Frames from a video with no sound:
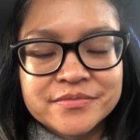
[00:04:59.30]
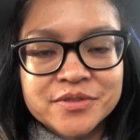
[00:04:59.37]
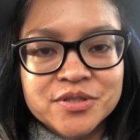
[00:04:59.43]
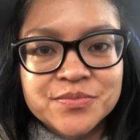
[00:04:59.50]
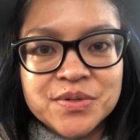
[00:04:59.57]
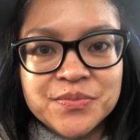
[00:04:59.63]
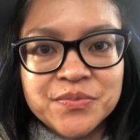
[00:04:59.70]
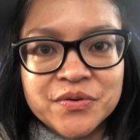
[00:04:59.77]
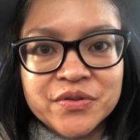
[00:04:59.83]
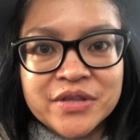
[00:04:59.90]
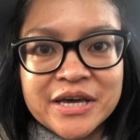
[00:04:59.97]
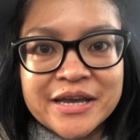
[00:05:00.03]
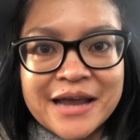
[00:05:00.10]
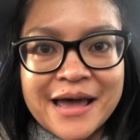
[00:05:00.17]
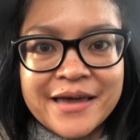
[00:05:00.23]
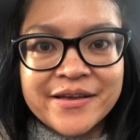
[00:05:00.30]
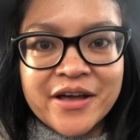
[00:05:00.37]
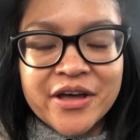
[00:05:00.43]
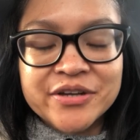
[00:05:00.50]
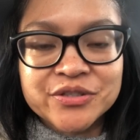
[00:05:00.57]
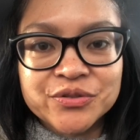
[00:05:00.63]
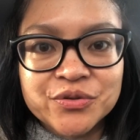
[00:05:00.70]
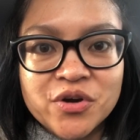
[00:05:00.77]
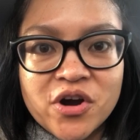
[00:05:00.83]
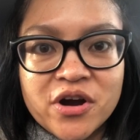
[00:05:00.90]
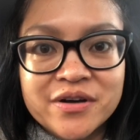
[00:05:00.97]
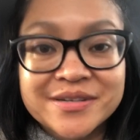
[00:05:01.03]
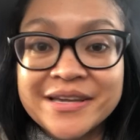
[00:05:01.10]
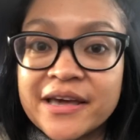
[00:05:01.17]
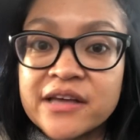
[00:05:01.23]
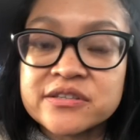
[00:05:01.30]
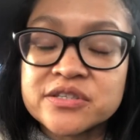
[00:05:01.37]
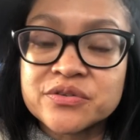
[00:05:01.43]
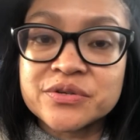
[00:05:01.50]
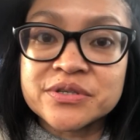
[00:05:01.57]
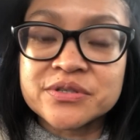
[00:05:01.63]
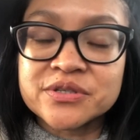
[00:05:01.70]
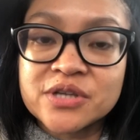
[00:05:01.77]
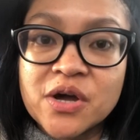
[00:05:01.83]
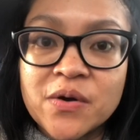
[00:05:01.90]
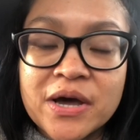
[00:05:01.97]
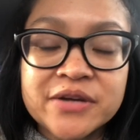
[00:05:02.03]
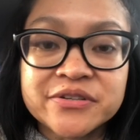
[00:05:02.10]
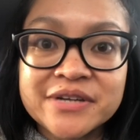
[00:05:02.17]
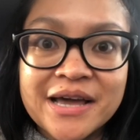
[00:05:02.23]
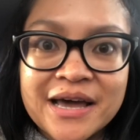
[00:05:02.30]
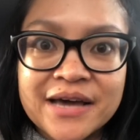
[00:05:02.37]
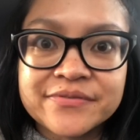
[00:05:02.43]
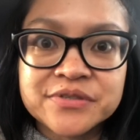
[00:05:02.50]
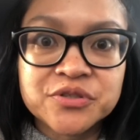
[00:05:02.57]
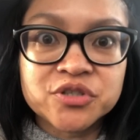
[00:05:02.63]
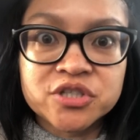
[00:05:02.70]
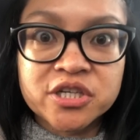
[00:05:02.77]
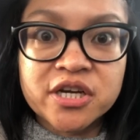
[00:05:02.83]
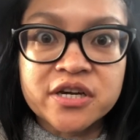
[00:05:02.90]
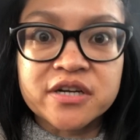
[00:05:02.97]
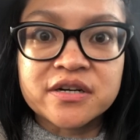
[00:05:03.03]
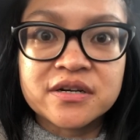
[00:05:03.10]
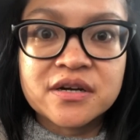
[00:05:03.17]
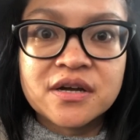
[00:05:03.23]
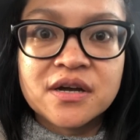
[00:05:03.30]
to people that I got a new car? The answer is no, I don't have to share.